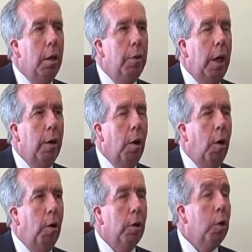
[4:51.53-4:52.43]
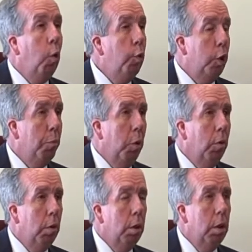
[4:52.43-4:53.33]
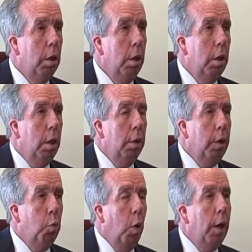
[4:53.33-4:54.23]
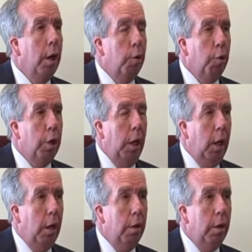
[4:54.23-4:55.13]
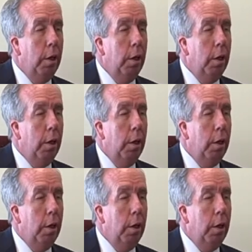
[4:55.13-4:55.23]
that are coachable, that want to understand,